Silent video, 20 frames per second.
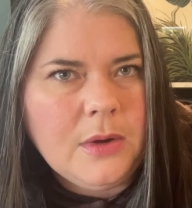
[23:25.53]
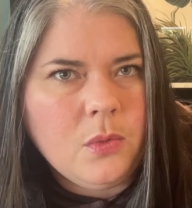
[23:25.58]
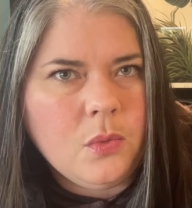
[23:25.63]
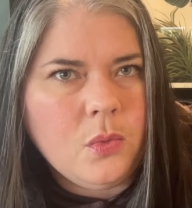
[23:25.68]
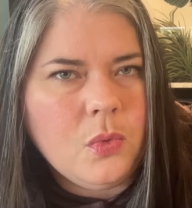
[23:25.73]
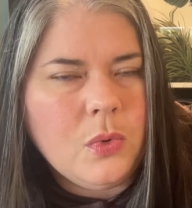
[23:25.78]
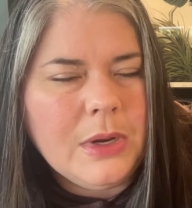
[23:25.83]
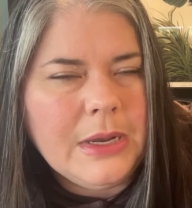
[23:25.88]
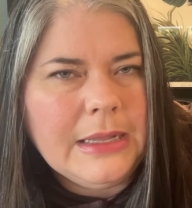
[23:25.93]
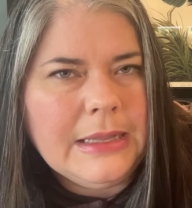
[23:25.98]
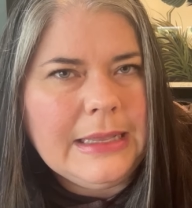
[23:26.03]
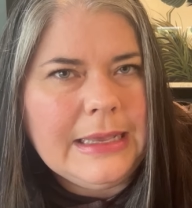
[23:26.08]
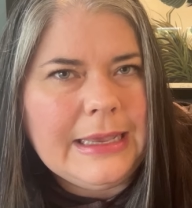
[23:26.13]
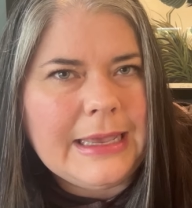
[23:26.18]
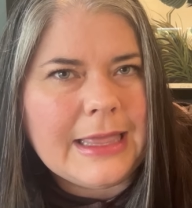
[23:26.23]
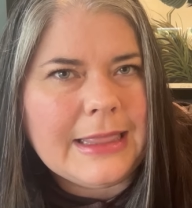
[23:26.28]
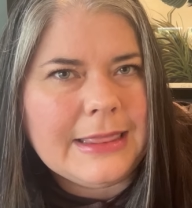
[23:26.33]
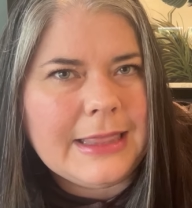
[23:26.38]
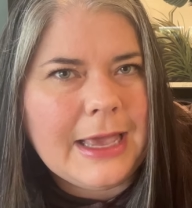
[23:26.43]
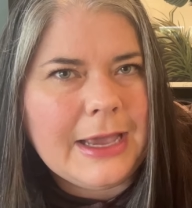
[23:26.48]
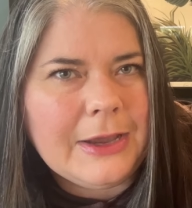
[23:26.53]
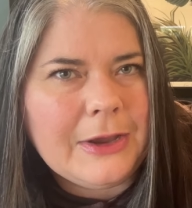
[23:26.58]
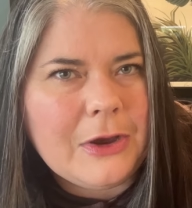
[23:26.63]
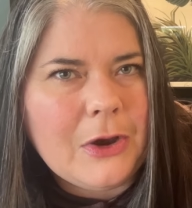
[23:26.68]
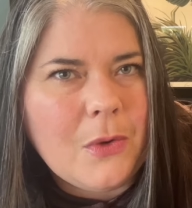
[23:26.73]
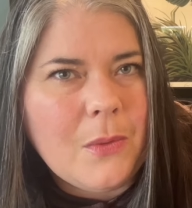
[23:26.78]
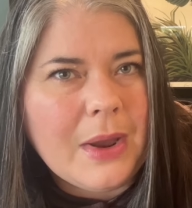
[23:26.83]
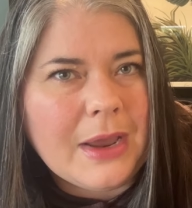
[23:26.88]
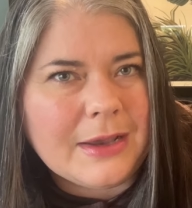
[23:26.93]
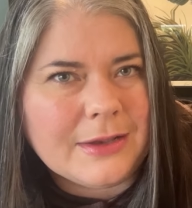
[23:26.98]
really get that
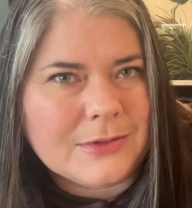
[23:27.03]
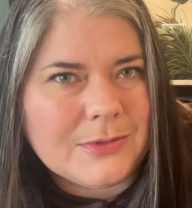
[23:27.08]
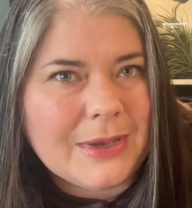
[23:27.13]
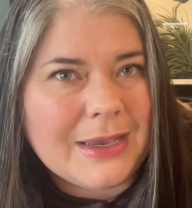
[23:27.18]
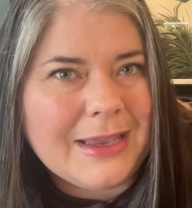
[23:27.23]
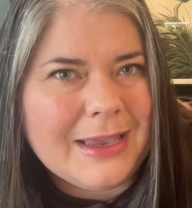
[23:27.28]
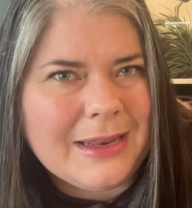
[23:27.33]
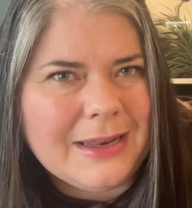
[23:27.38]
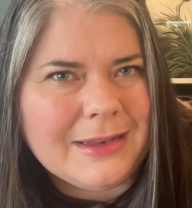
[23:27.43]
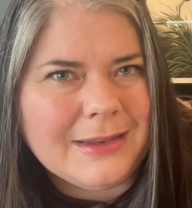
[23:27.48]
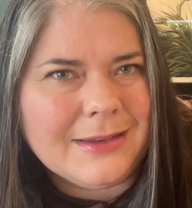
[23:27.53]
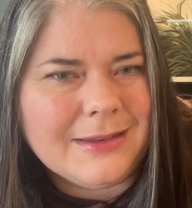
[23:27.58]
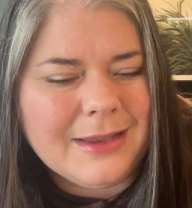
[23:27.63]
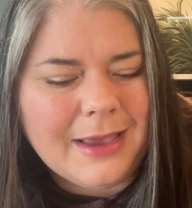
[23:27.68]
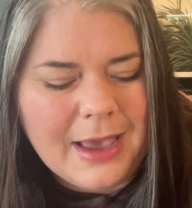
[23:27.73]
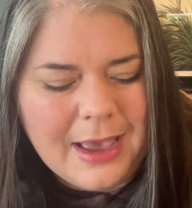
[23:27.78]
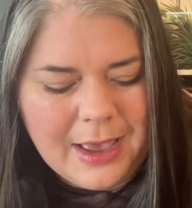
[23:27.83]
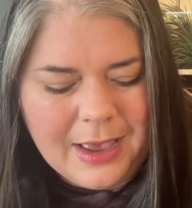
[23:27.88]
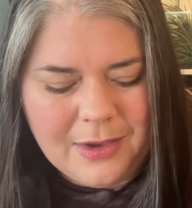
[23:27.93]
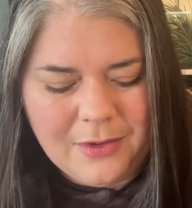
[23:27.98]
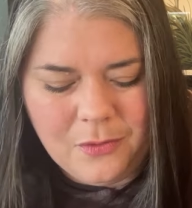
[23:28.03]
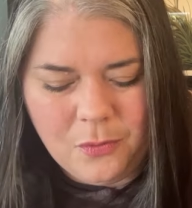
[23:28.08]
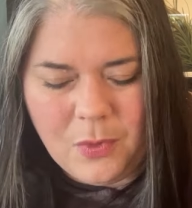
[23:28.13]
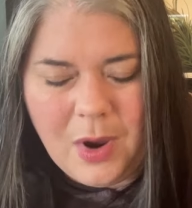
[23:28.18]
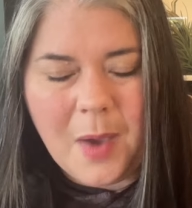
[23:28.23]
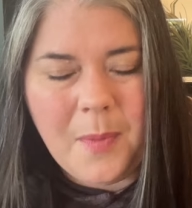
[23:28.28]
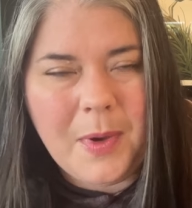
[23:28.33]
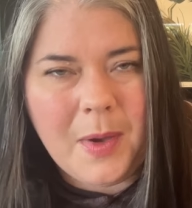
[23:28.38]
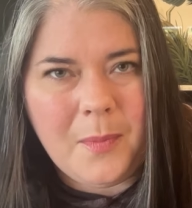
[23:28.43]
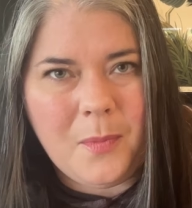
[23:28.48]
going so I can
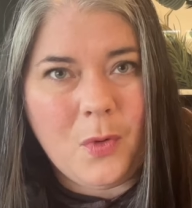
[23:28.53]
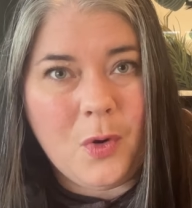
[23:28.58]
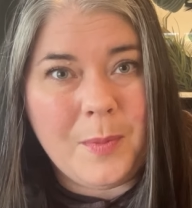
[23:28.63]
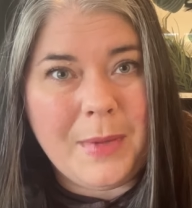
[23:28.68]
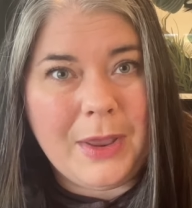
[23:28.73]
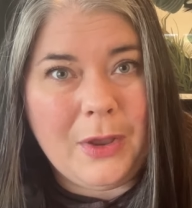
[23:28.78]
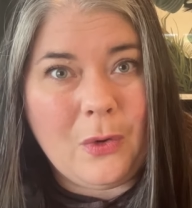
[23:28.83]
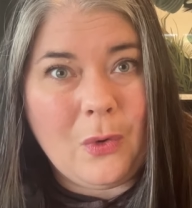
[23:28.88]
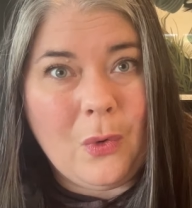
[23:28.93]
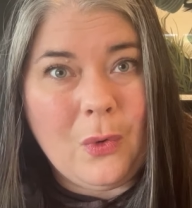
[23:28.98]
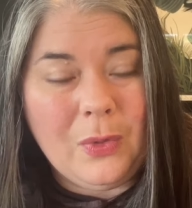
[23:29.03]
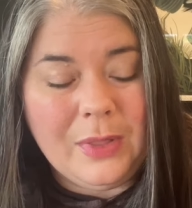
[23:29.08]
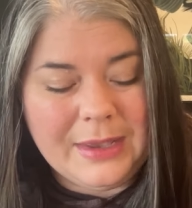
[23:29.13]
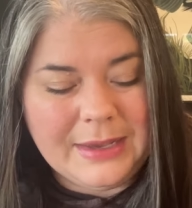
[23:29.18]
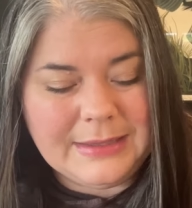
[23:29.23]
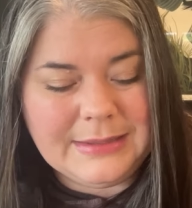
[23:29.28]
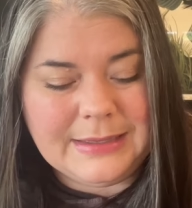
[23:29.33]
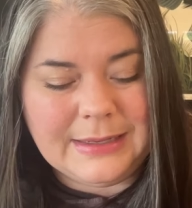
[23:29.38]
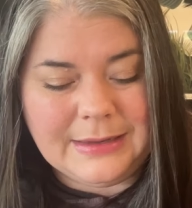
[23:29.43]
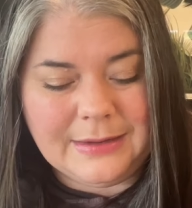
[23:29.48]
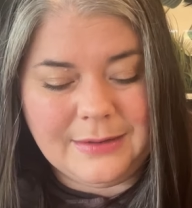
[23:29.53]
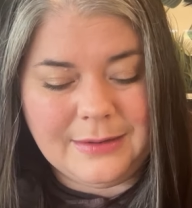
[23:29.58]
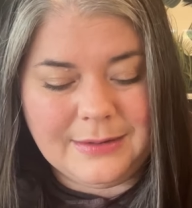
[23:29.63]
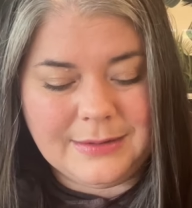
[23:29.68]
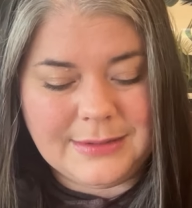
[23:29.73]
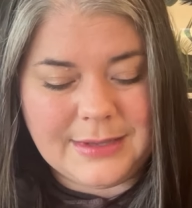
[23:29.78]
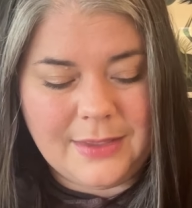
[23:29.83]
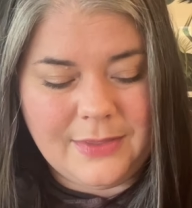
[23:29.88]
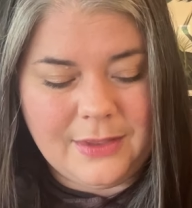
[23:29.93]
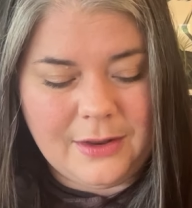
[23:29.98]
wrap up what my goal is and
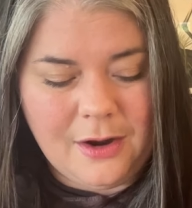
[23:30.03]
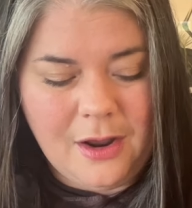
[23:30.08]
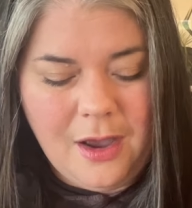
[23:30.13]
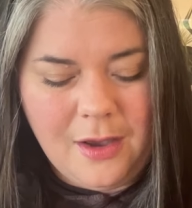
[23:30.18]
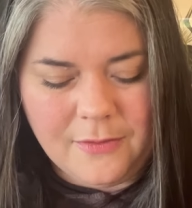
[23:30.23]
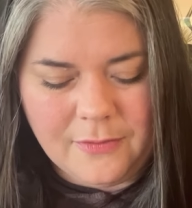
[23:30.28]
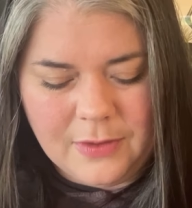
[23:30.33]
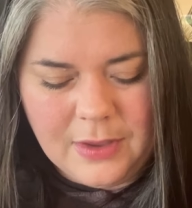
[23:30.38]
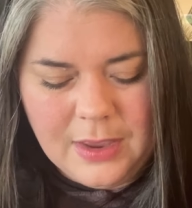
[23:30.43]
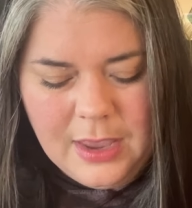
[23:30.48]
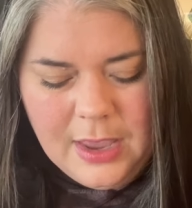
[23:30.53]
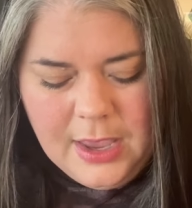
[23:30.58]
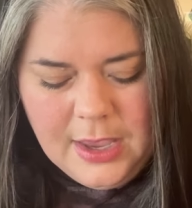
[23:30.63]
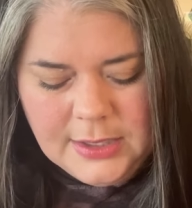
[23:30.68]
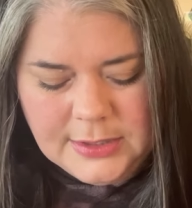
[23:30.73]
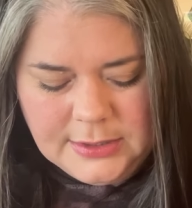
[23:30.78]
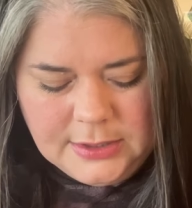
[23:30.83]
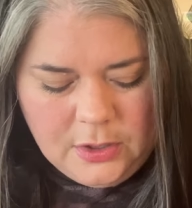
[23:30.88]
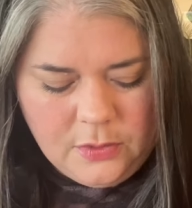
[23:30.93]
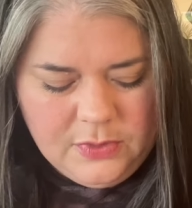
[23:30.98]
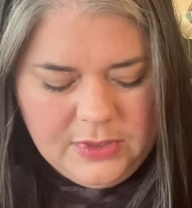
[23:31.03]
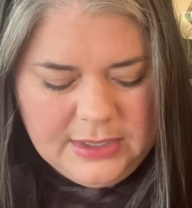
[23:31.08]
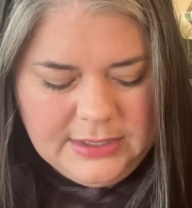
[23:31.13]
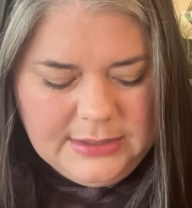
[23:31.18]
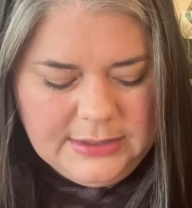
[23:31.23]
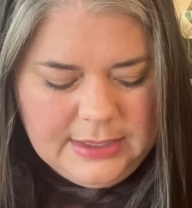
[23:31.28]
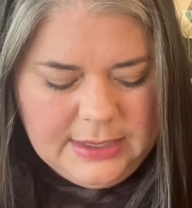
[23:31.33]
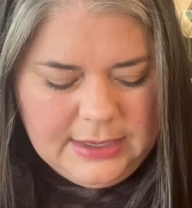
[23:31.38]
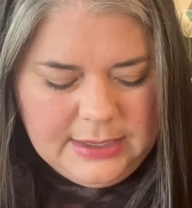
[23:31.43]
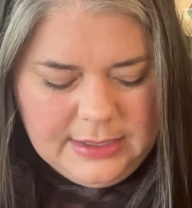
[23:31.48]
send that off. So
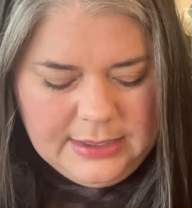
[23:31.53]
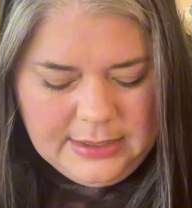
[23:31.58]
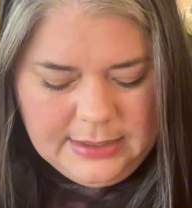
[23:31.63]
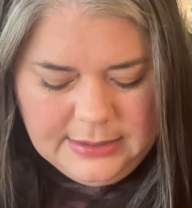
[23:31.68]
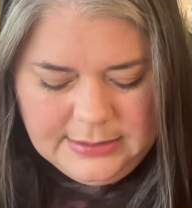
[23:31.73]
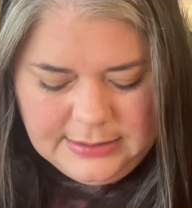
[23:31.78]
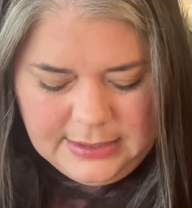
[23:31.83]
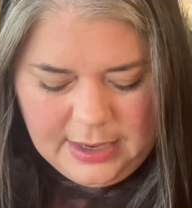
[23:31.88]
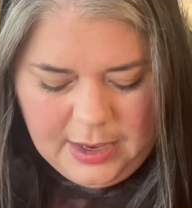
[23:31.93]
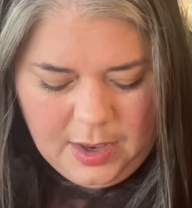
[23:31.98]
this is